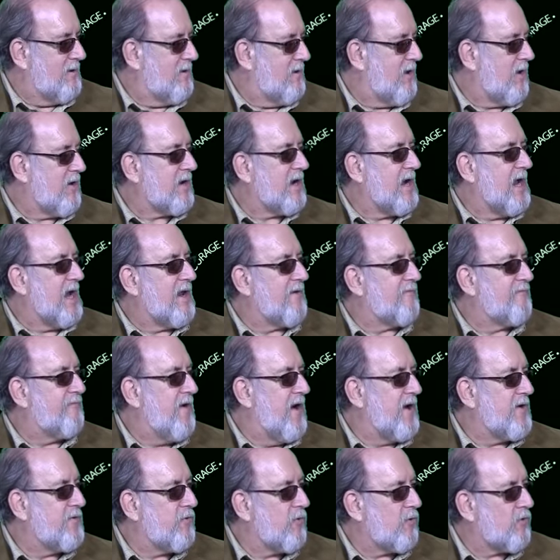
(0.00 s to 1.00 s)
They're getting
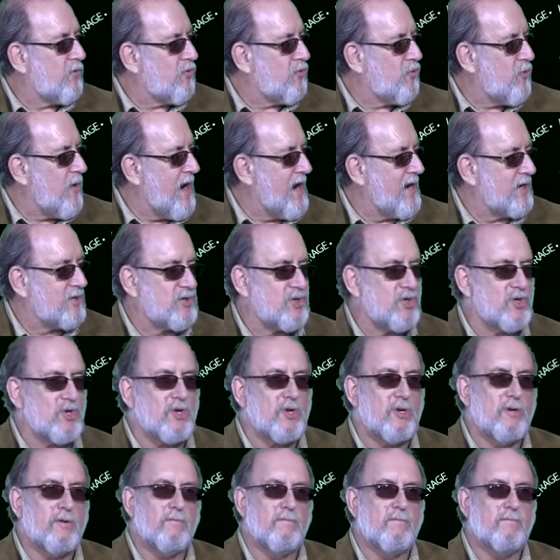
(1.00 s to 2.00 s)
federal grants
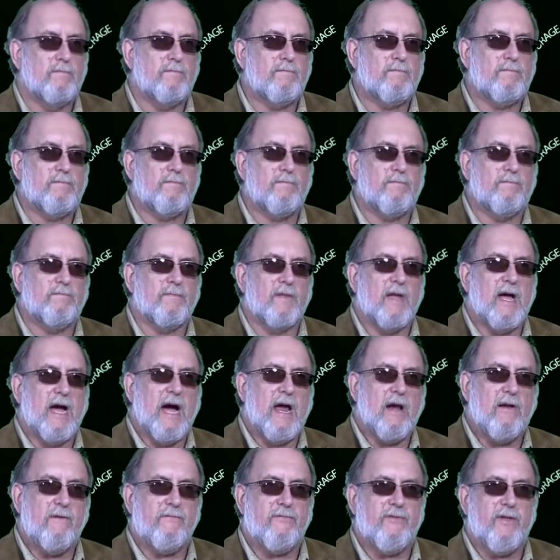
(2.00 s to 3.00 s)

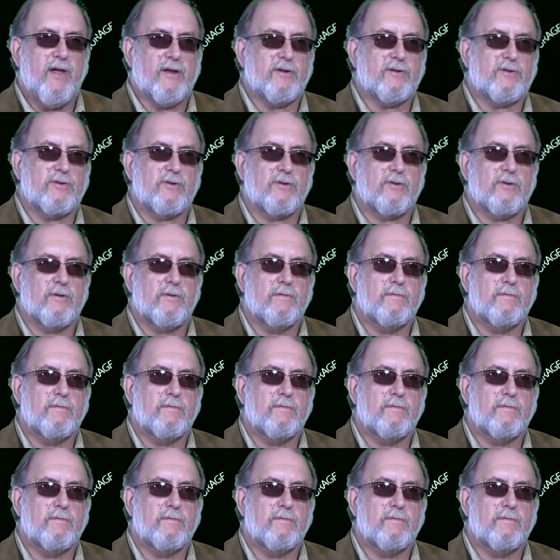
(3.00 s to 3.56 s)
out of this.